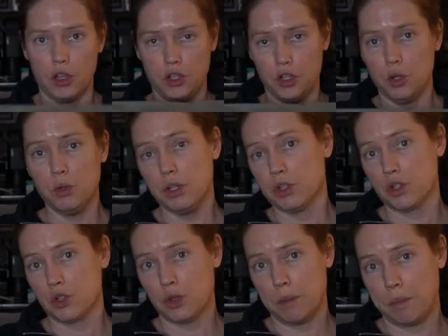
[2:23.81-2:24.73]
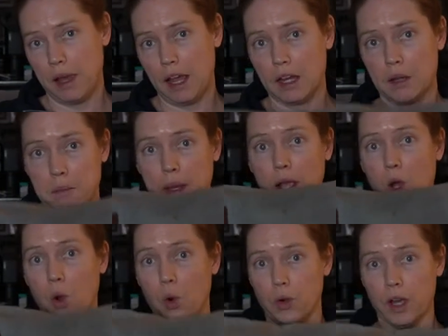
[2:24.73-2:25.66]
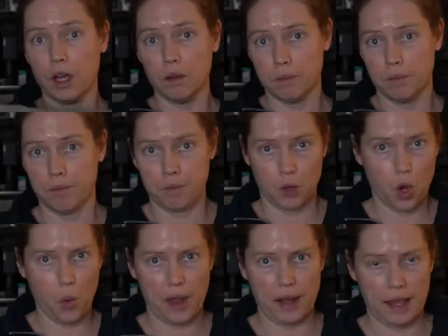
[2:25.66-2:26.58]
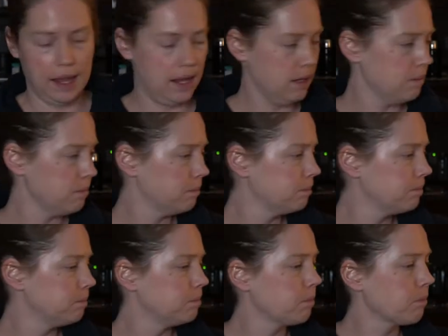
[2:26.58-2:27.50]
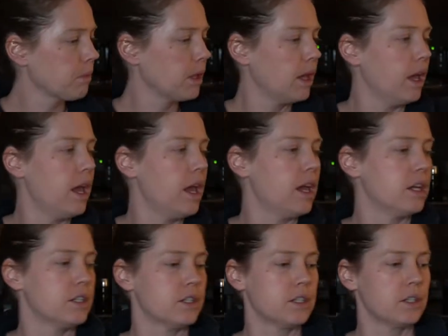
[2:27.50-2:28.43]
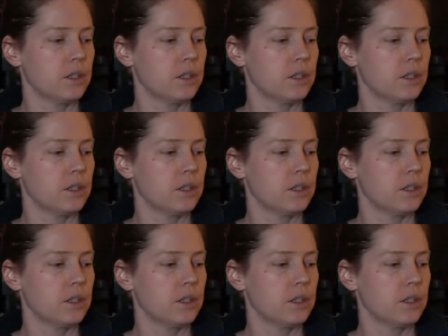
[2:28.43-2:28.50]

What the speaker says: Union Street bag by ONA, O-N-A, and